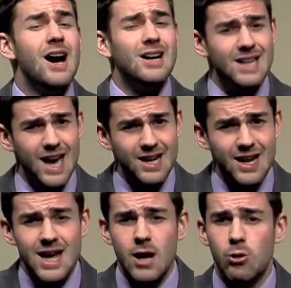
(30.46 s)
Again,
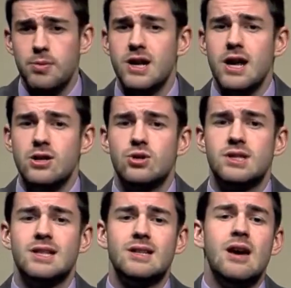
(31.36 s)
it will be an
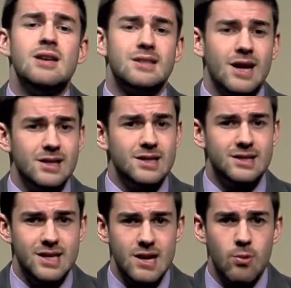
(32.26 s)
interesting sight to
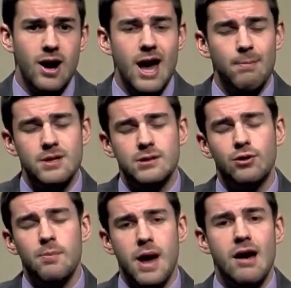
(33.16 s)
see what happens for
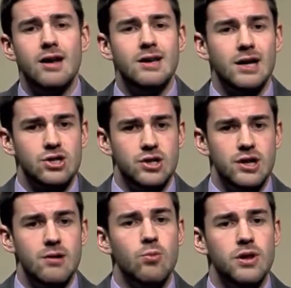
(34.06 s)
the ballot next
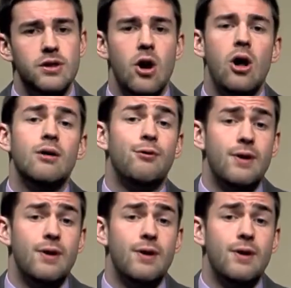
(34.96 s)
year within the Hall of